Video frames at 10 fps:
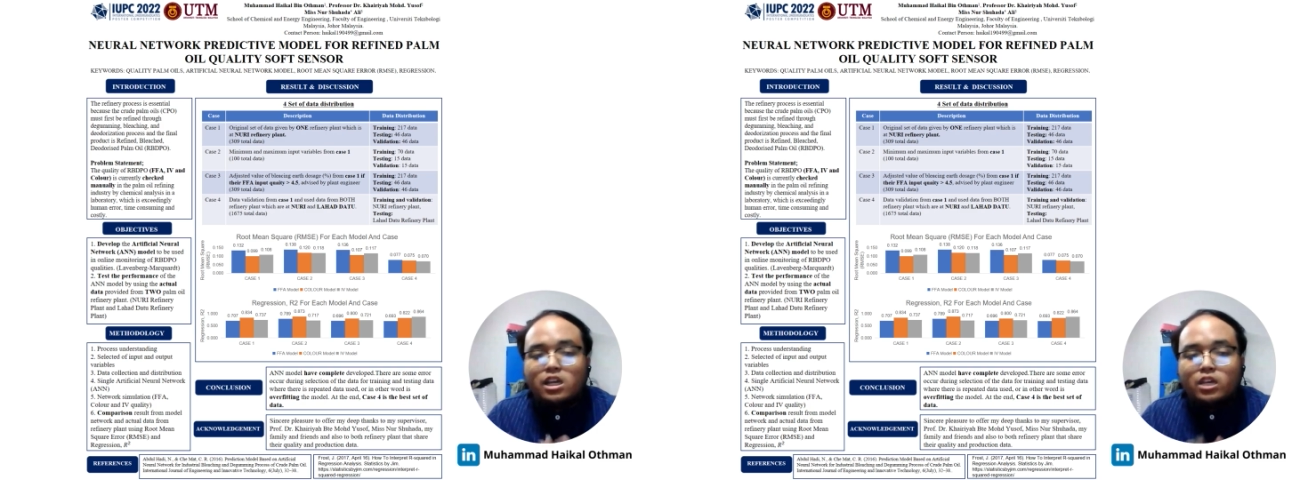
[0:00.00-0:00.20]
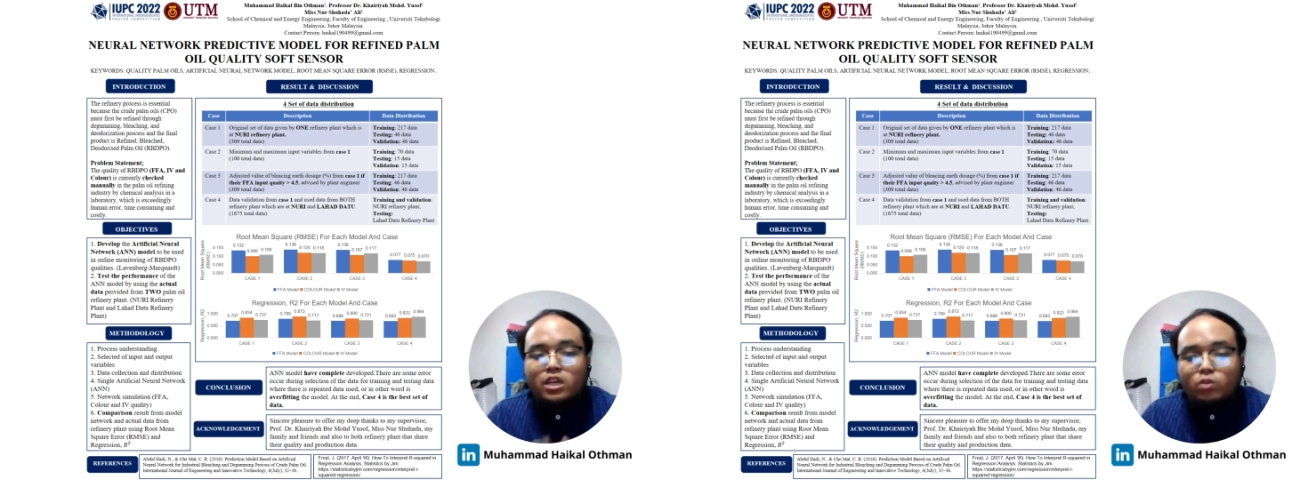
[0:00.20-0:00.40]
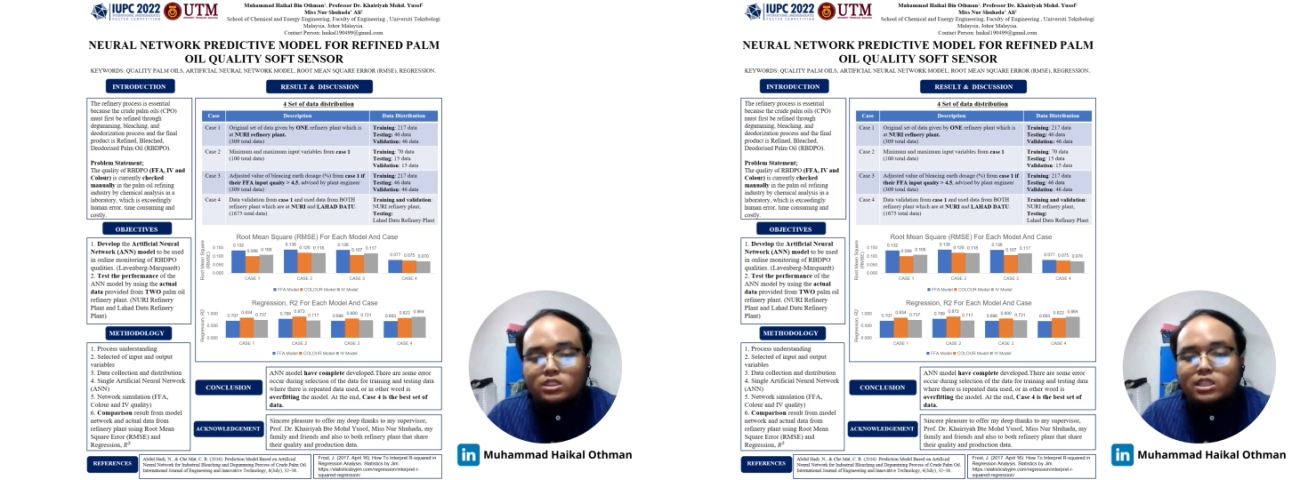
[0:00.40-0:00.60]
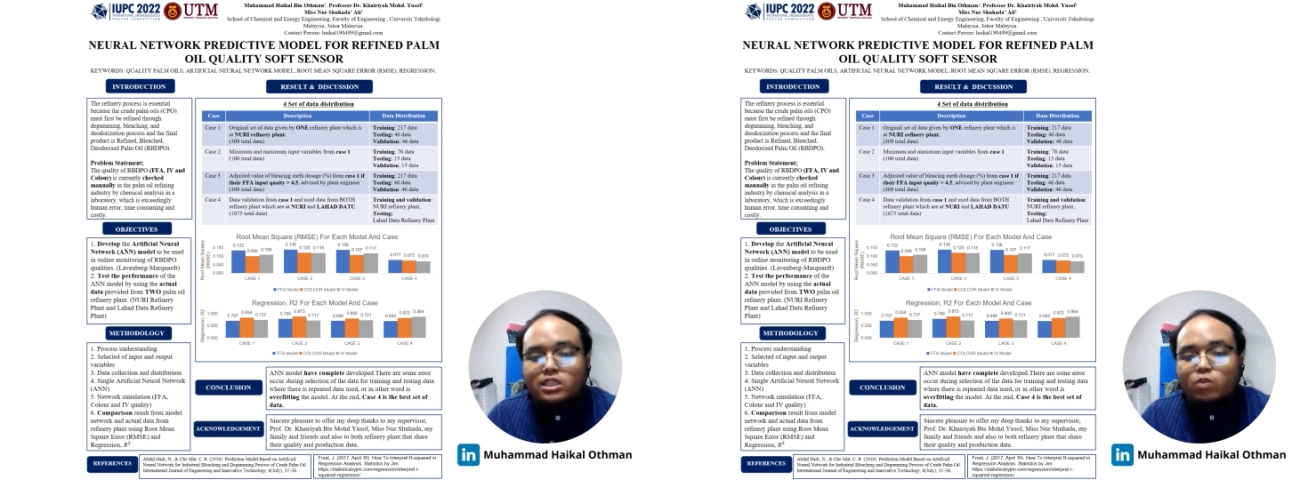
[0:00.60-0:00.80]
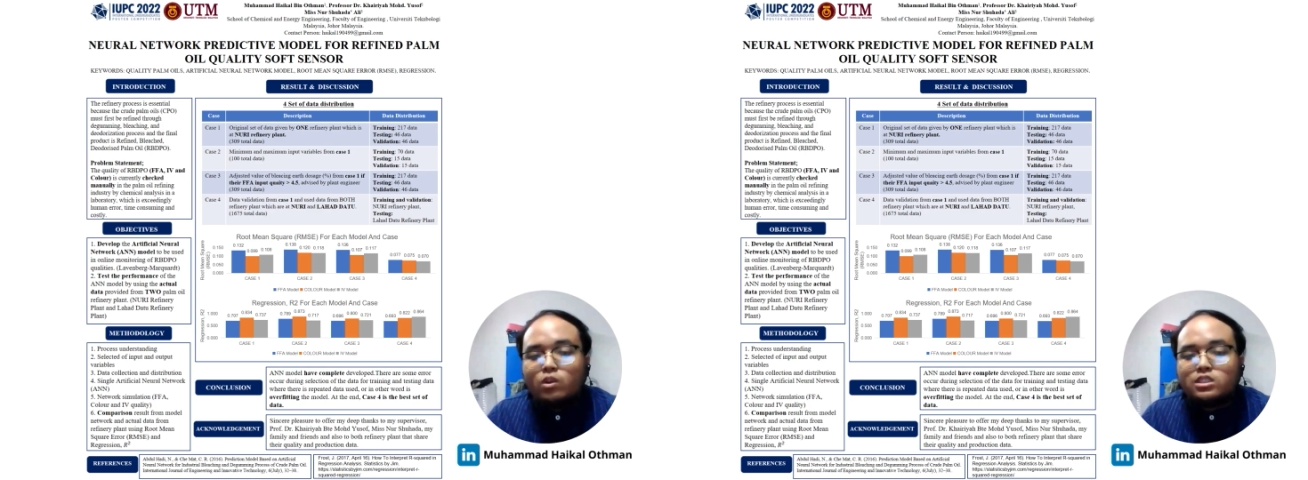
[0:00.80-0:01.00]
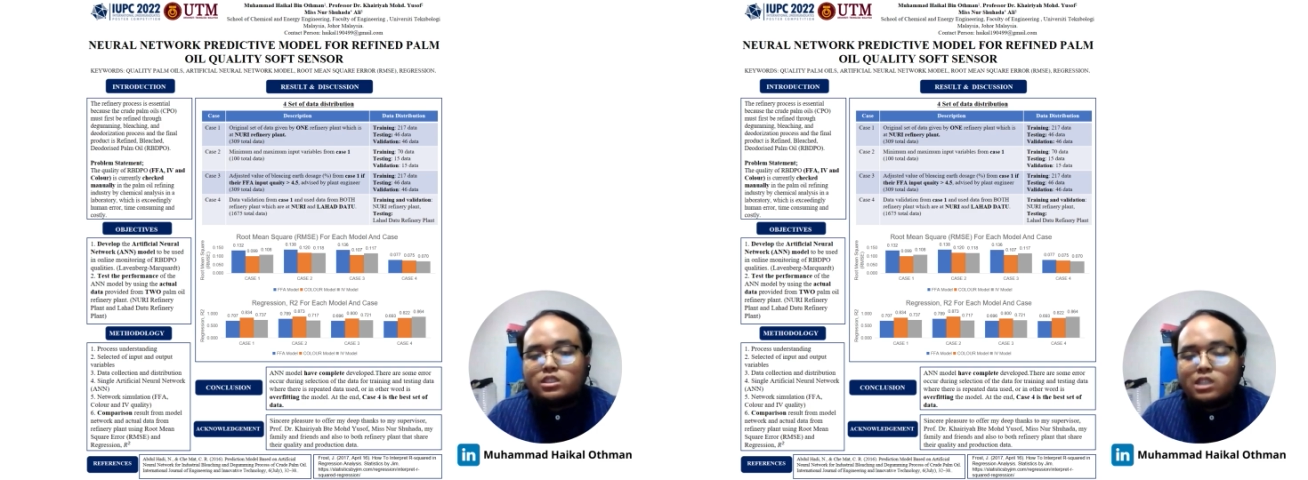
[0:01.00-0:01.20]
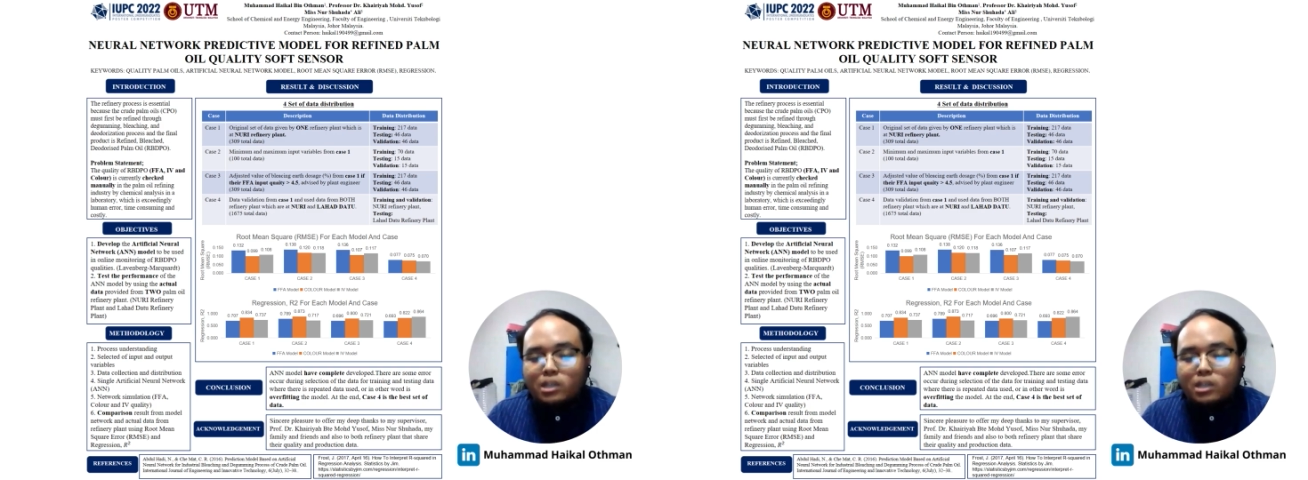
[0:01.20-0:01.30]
in which there was a